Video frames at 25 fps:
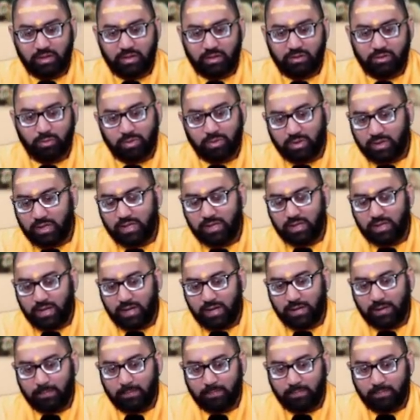So when they
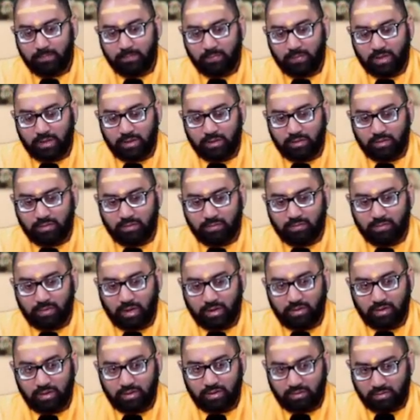came, and
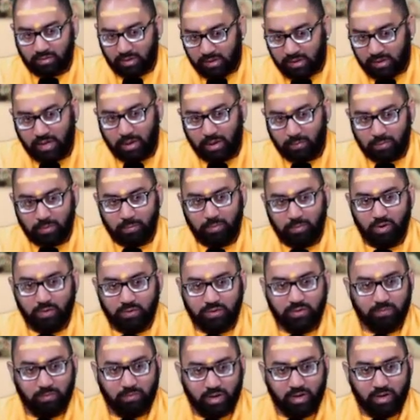I think they came to
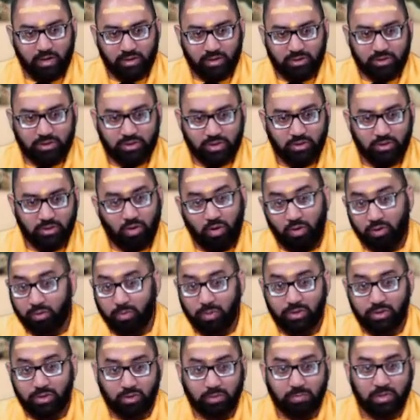parts of Maharashtra and all the
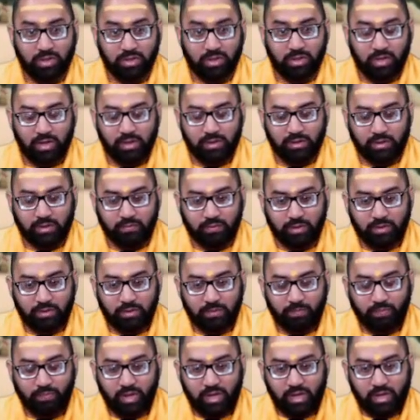way to Bengal
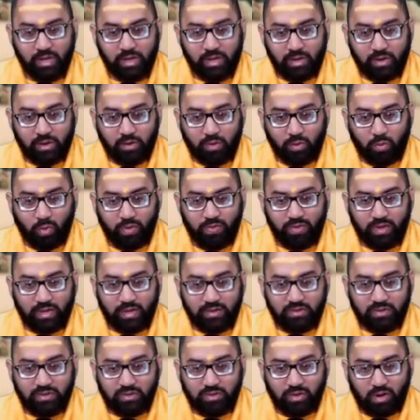even, when they
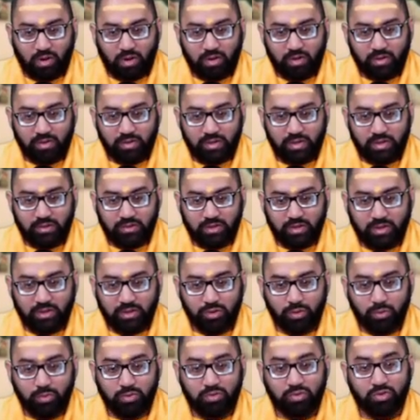saw these
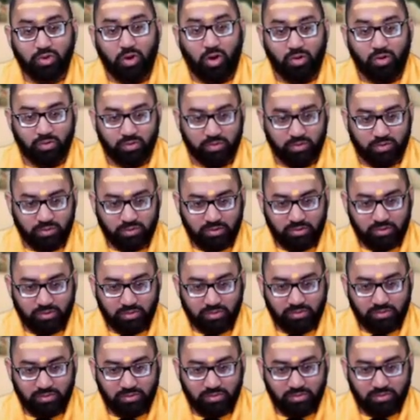Hindu scholars
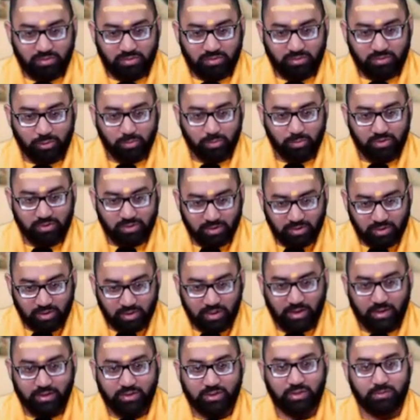who would sit in the
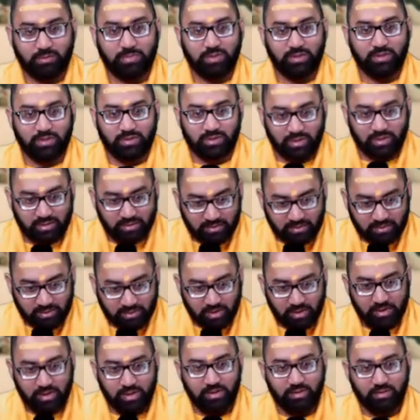ashramas and
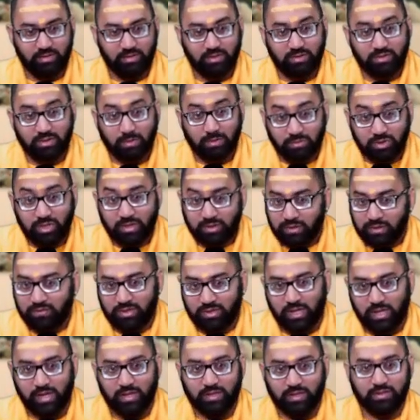study, these subjective
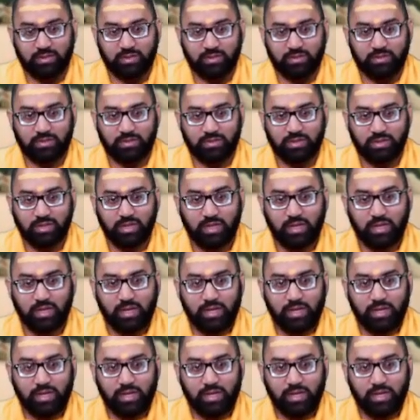scientists,